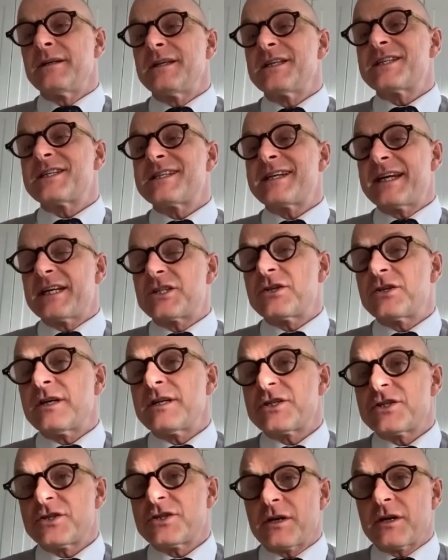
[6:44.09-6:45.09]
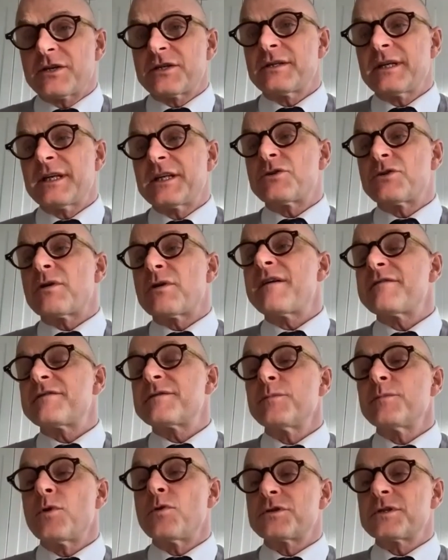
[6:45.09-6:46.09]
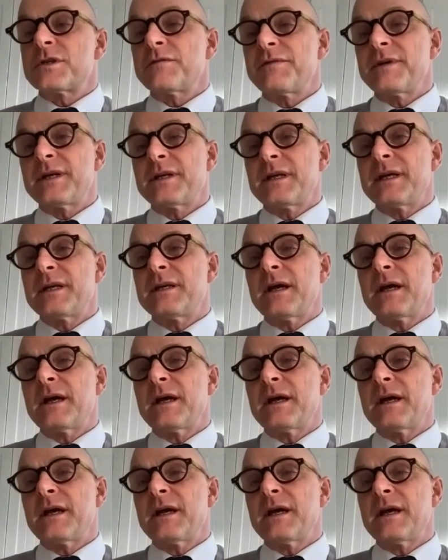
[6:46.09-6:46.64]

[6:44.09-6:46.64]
sector as such that drives most of it.